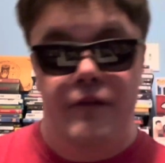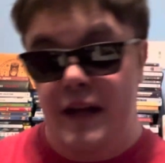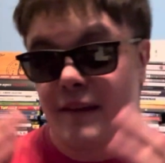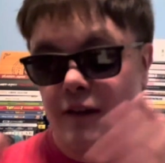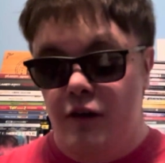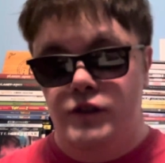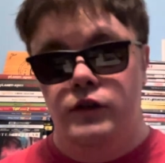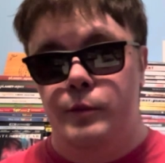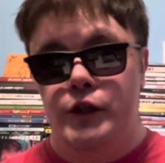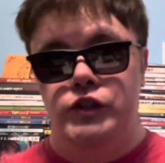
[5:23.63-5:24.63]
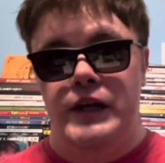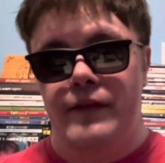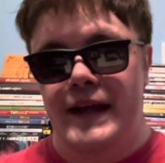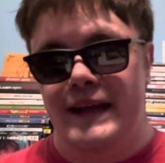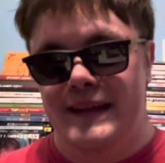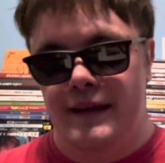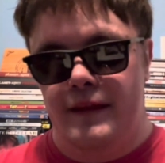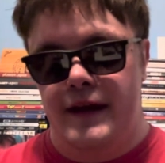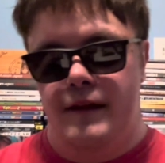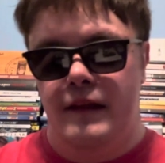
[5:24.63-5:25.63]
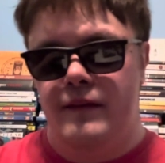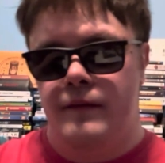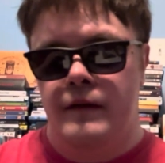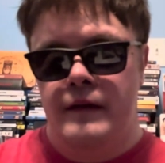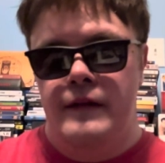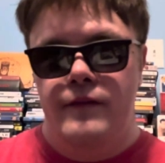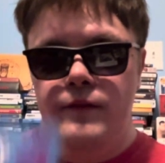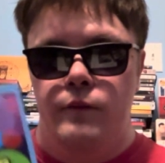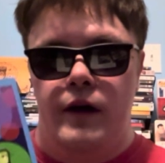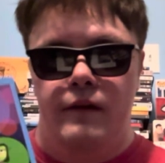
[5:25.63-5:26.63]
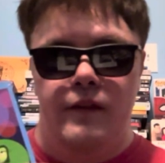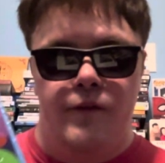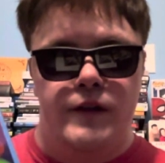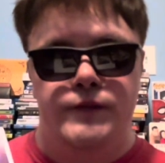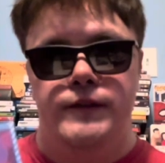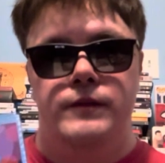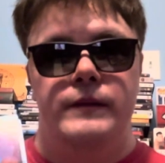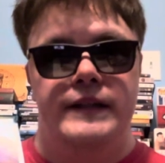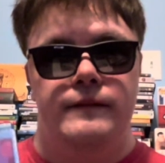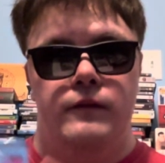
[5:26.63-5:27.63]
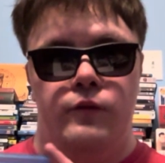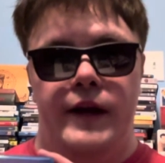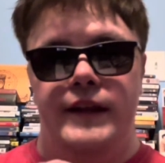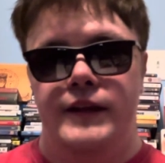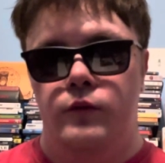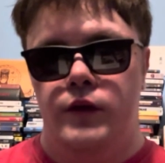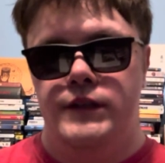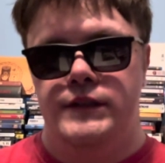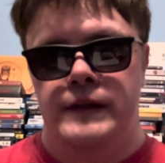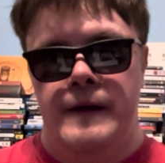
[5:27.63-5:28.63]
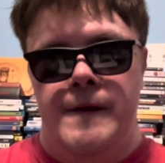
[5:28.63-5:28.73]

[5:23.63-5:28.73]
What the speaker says: And I also appreciate that in the first film, Riley was